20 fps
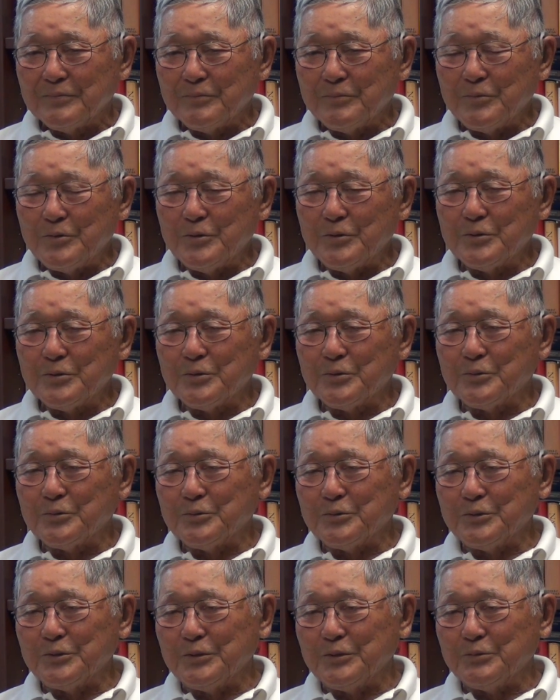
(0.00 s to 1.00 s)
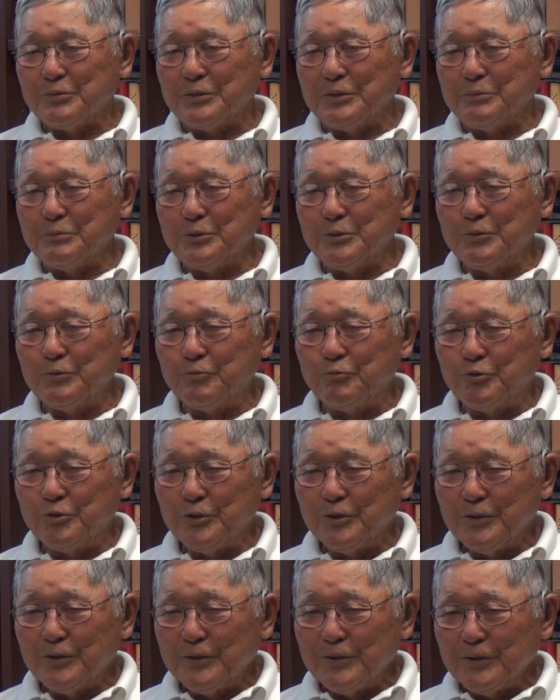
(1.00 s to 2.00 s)
No, we moved
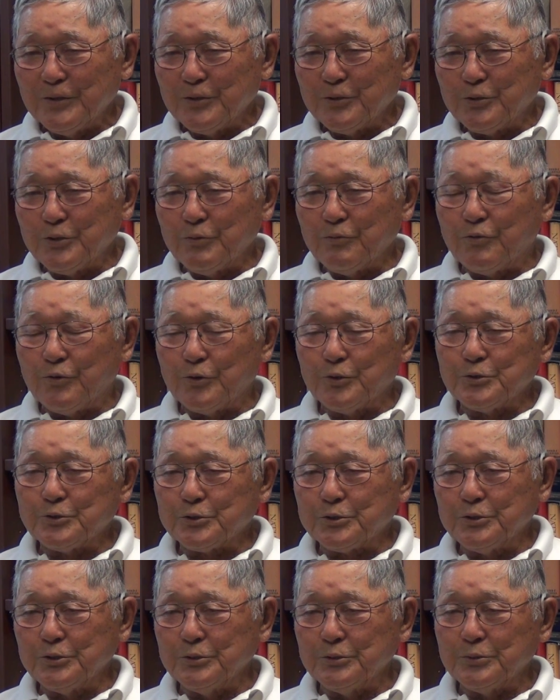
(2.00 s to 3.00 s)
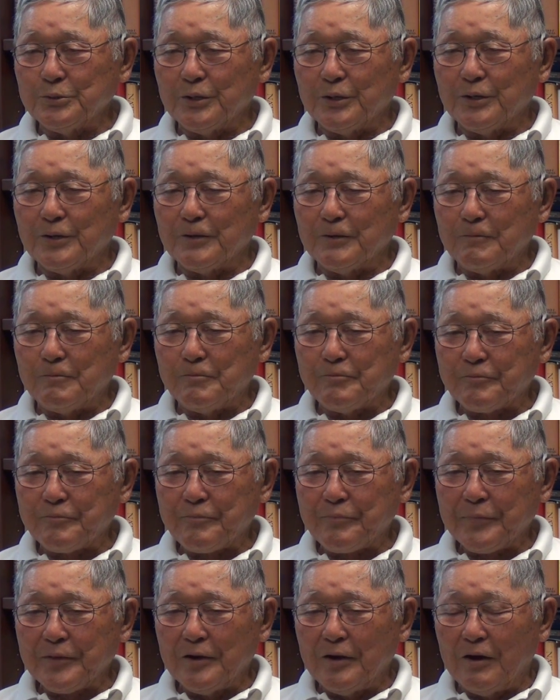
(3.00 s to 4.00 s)
first to
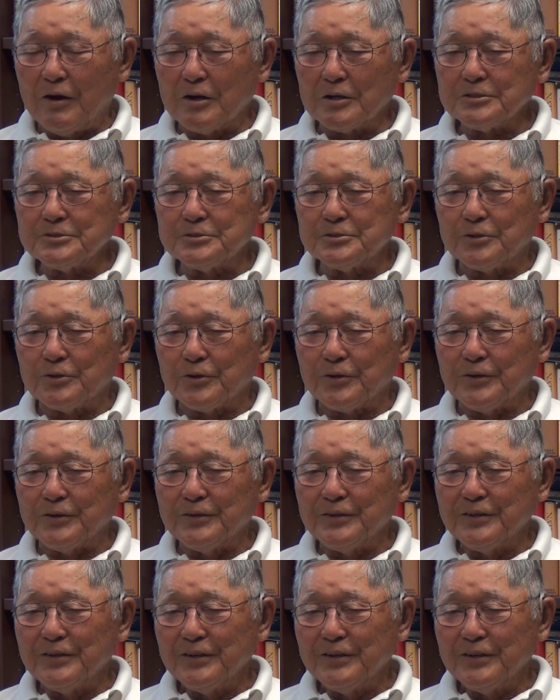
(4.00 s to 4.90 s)
Oxnard.